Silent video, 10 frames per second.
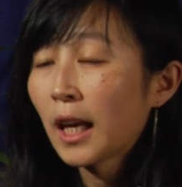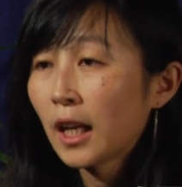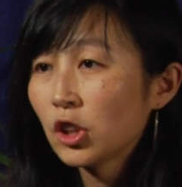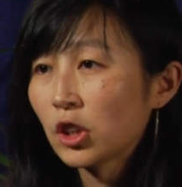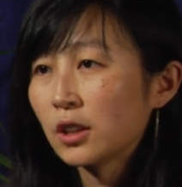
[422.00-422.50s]

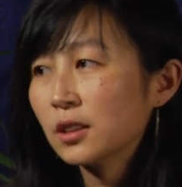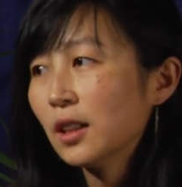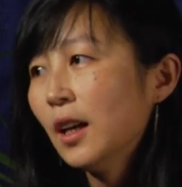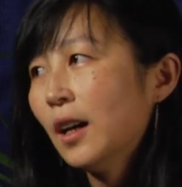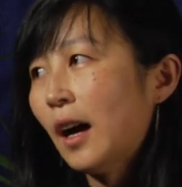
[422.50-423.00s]
patients.
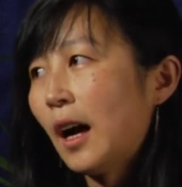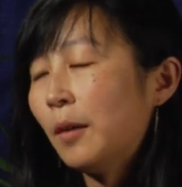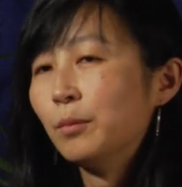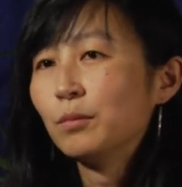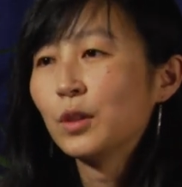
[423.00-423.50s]

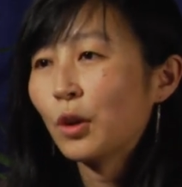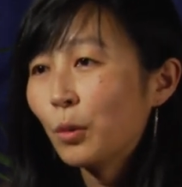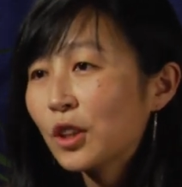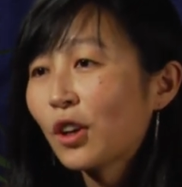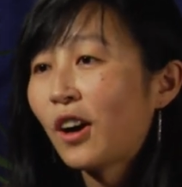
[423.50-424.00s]
You know,
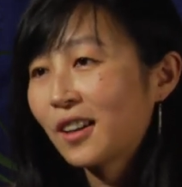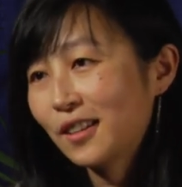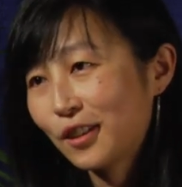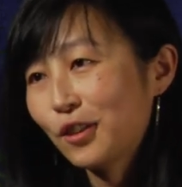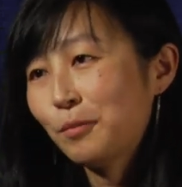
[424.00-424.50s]
we talk a
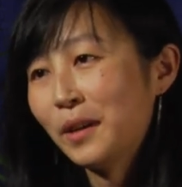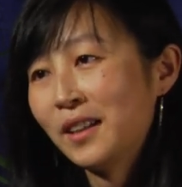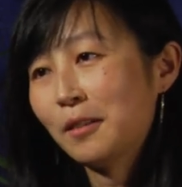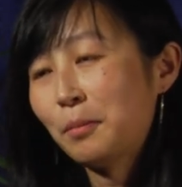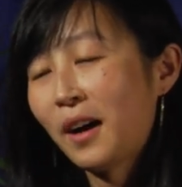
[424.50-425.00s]
little
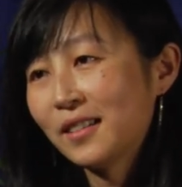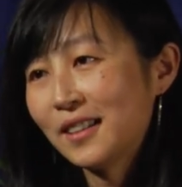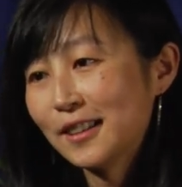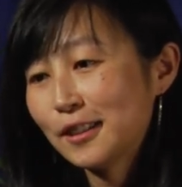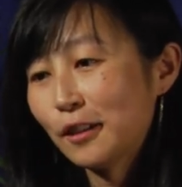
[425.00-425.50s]
bit about this.